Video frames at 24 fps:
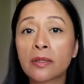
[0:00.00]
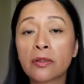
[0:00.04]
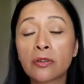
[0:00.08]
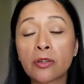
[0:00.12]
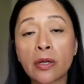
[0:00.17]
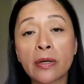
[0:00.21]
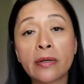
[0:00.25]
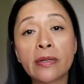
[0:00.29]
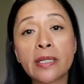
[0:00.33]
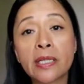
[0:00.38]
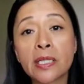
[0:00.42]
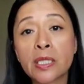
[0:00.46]

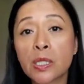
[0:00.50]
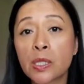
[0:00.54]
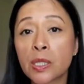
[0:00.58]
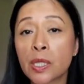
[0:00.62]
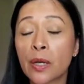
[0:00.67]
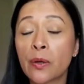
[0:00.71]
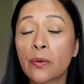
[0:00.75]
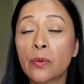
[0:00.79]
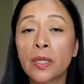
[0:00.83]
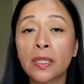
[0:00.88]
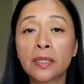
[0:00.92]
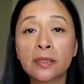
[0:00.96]
there is
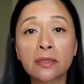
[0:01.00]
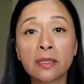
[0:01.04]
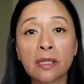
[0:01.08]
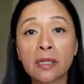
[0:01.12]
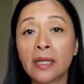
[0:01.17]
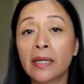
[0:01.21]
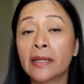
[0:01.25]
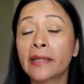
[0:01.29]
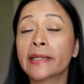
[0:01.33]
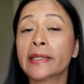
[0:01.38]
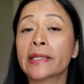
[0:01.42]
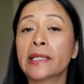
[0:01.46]
no
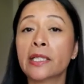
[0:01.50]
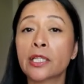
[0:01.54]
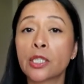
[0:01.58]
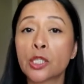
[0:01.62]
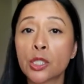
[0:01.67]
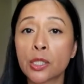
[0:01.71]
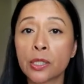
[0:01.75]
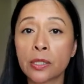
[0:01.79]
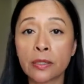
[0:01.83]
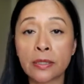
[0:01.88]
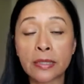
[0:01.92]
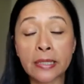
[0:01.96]
underlying
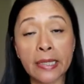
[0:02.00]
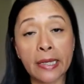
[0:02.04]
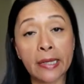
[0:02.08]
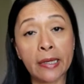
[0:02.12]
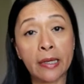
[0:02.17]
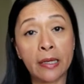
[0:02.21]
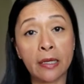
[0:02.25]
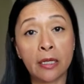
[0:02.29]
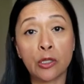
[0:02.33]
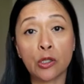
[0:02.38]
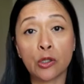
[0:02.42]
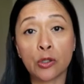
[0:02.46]
issues that
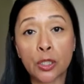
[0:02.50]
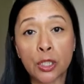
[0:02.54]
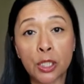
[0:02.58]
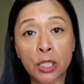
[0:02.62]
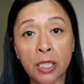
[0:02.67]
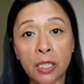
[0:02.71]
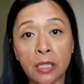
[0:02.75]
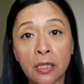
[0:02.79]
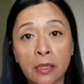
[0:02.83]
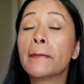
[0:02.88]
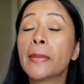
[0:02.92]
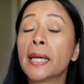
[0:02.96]
he or
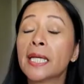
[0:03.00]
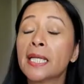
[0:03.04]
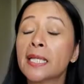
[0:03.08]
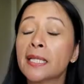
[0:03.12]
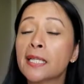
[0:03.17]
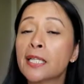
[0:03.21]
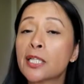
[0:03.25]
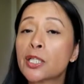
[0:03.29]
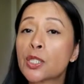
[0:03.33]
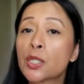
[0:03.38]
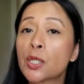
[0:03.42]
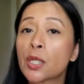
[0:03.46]
she may
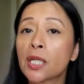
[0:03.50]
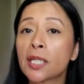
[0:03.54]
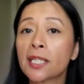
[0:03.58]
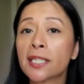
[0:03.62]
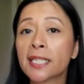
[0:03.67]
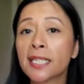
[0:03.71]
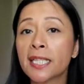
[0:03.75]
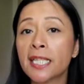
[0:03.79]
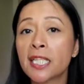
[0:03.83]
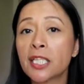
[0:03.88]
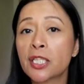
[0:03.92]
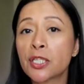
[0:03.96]
need to
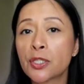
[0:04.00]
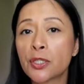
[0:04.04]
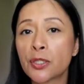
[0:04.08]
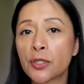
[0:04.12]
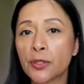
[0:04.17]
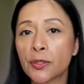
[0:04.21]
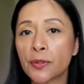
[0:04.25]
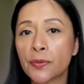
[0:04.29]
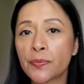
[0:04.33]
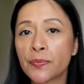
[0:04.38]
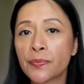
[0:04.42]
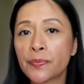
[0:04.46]
look
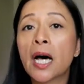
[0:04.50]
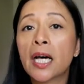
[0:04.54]
into.